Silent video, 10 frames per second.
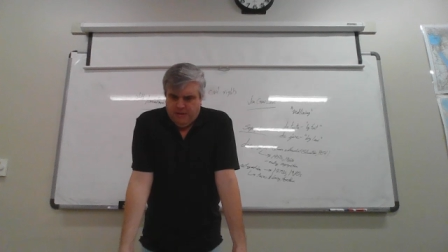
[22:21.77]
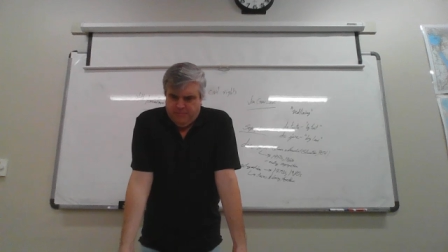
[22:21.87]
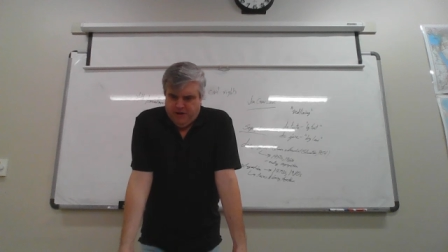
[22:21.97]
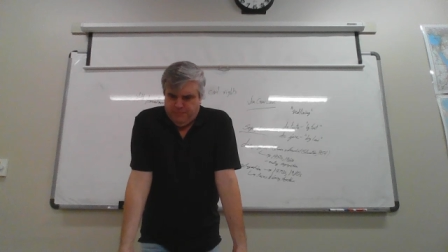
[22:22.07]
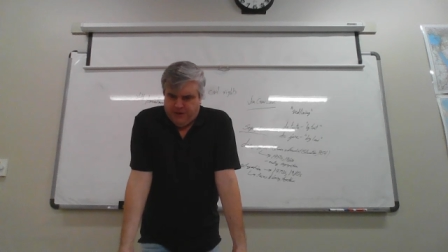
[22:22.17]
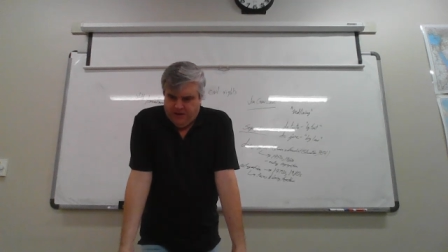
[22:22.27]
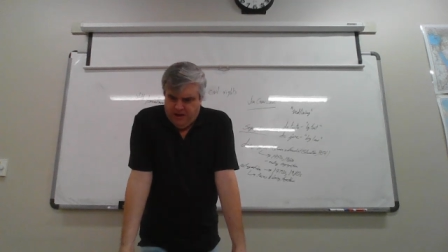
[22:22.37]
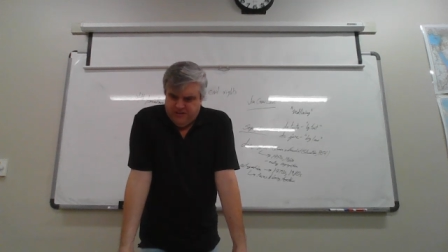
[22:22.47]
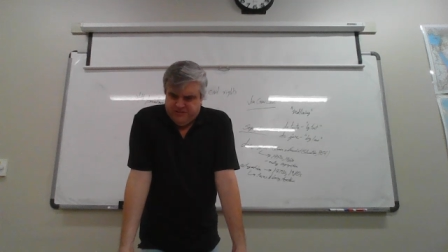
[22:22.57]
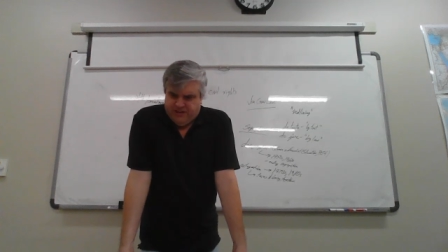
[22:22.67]
But
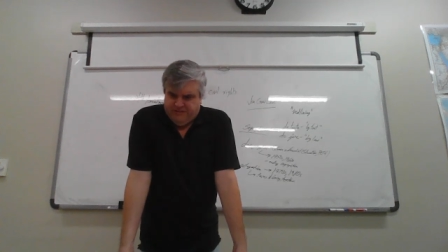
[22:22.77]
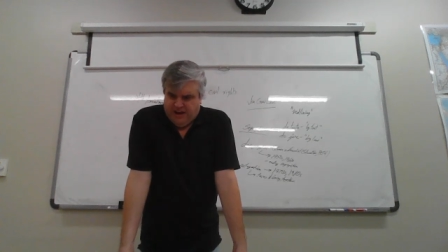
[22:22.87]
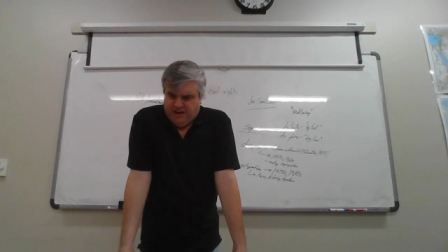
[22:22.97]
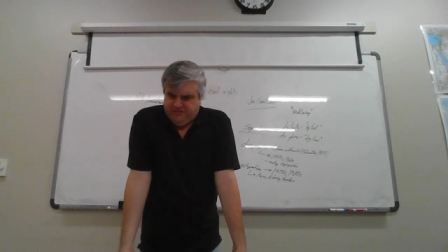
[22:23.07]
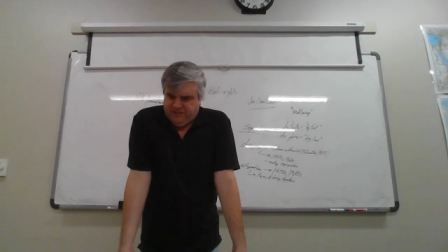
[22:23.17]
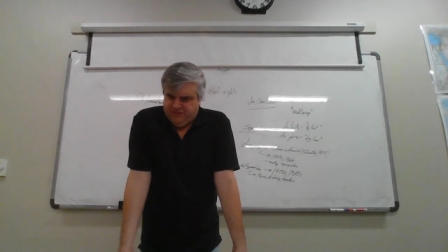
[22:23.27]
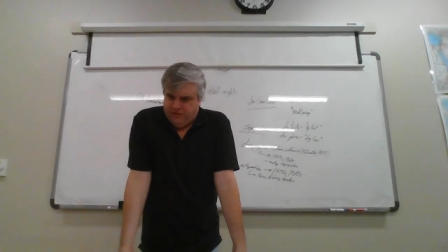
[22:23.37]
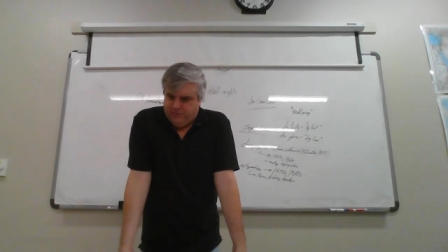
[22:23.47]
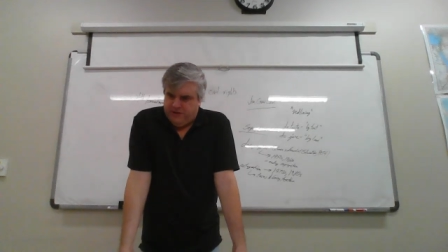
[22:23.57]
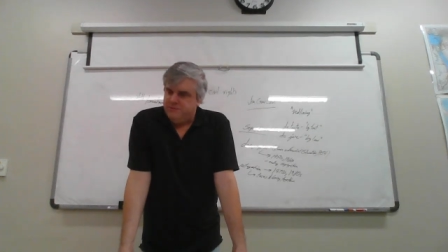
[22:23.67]
because of housing
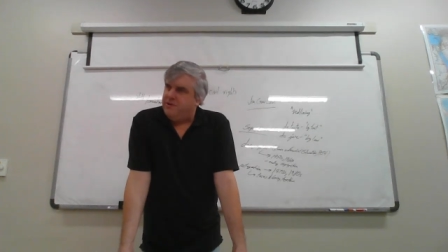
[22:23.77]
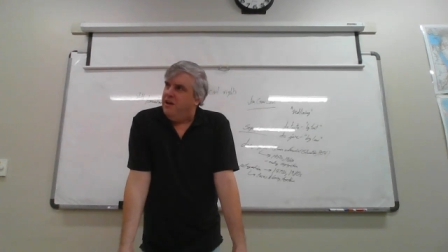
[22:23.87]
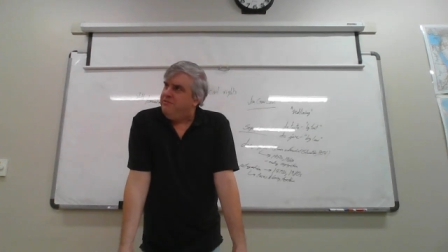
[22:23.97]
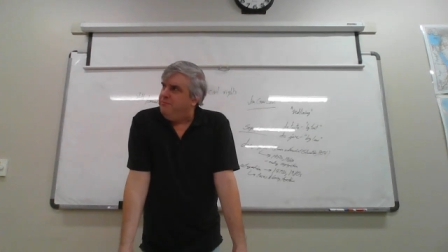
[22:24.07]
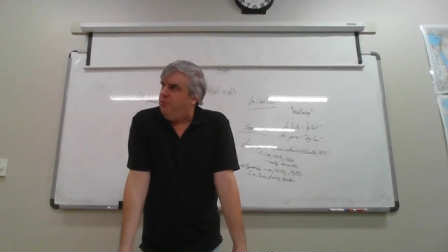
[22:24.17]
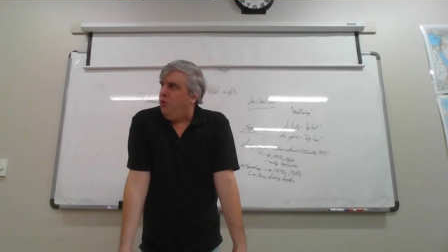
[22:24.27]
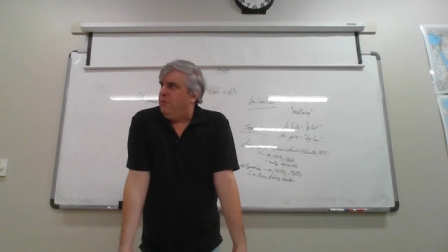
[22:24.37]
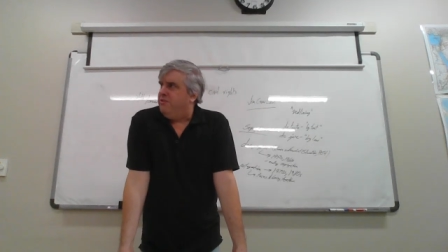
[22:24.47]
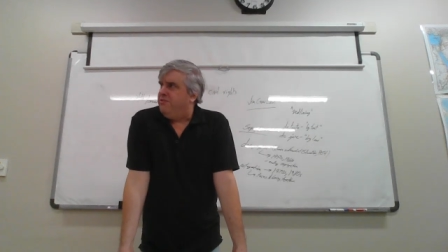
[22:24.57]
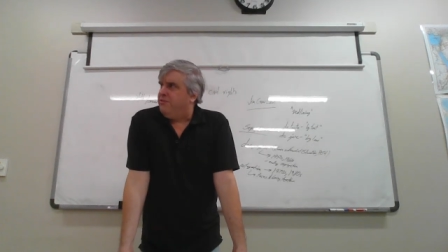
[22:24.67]
discrimination, because of
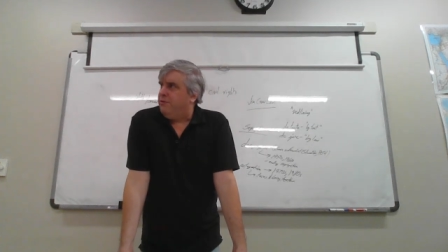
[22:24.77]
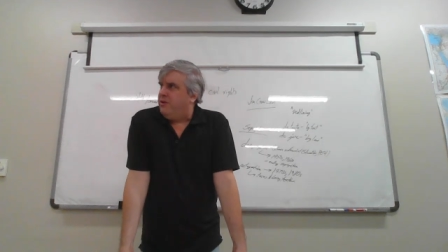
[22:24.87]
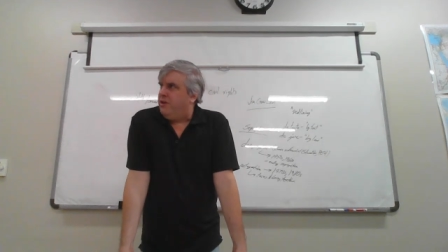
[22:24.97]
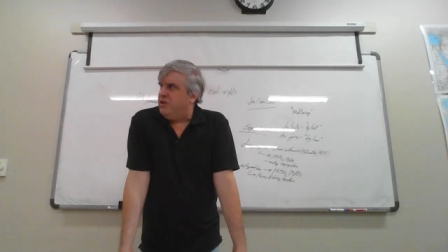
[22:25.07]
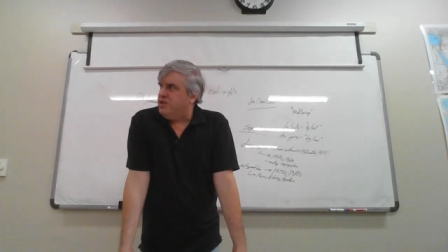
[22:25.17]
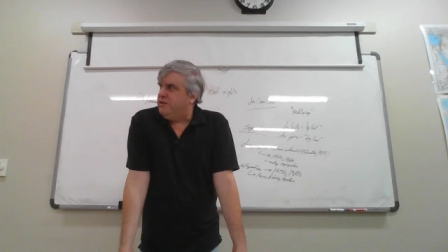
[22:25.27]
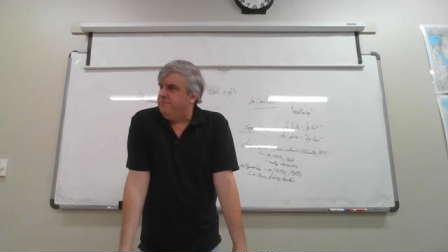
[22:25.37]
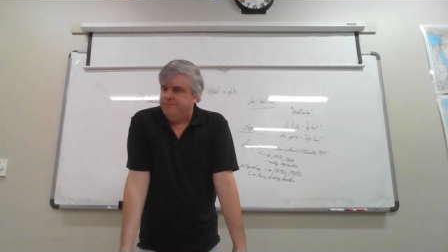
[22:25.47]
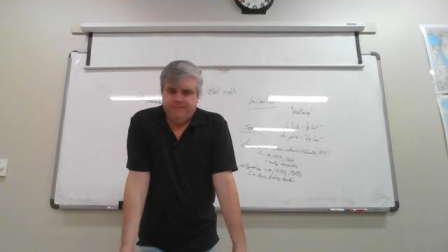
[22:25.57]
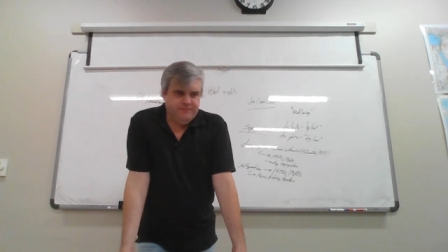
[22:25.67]
employment discrimination,